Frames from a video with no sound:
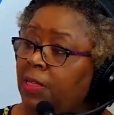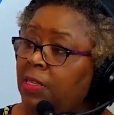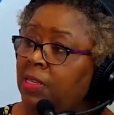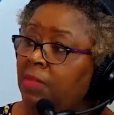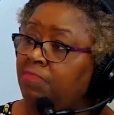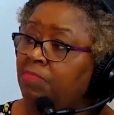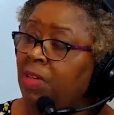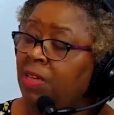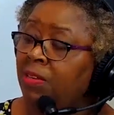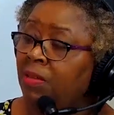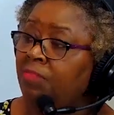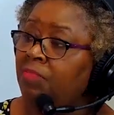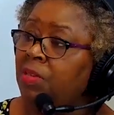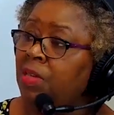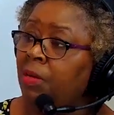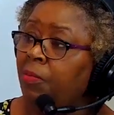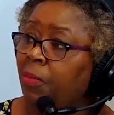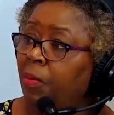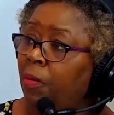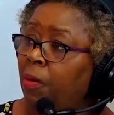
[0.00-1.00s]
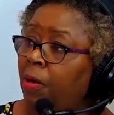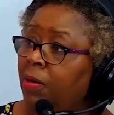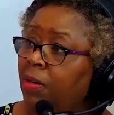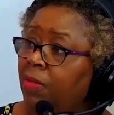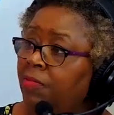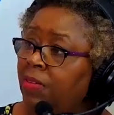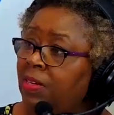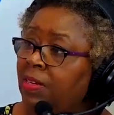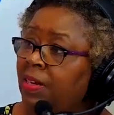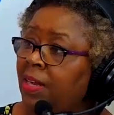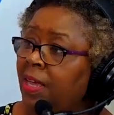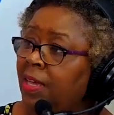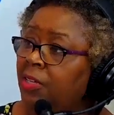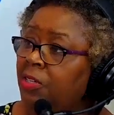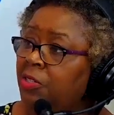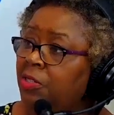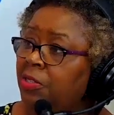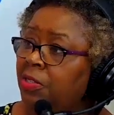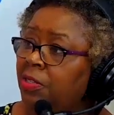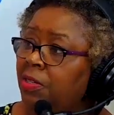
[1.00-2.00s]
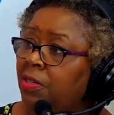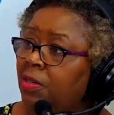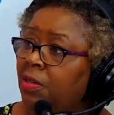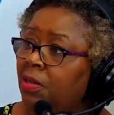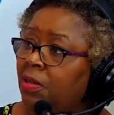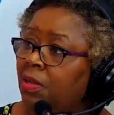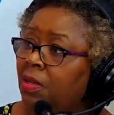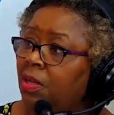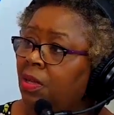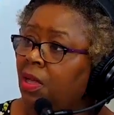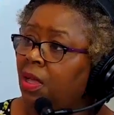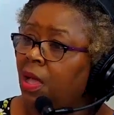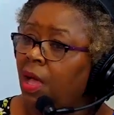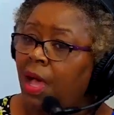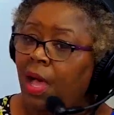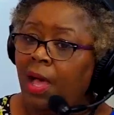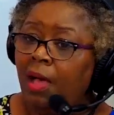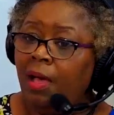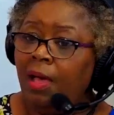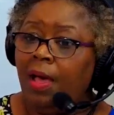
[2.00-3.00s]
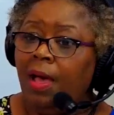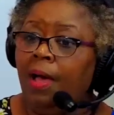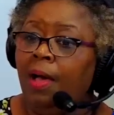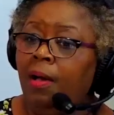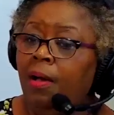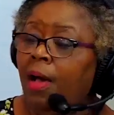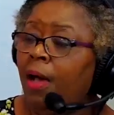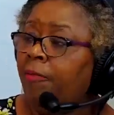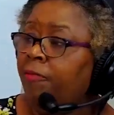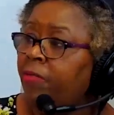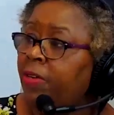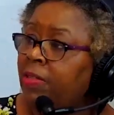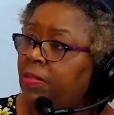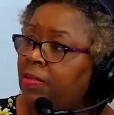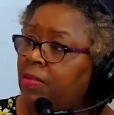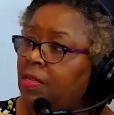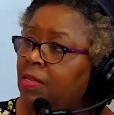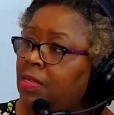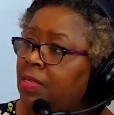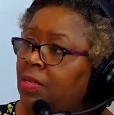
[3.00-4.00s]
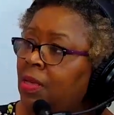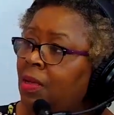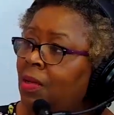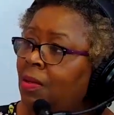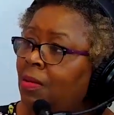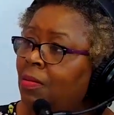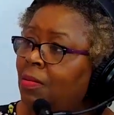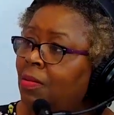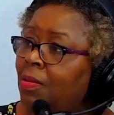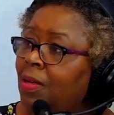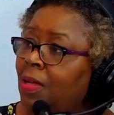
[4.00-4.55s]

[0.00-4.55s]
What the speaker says: submit and be a part of it next year. I've written this song,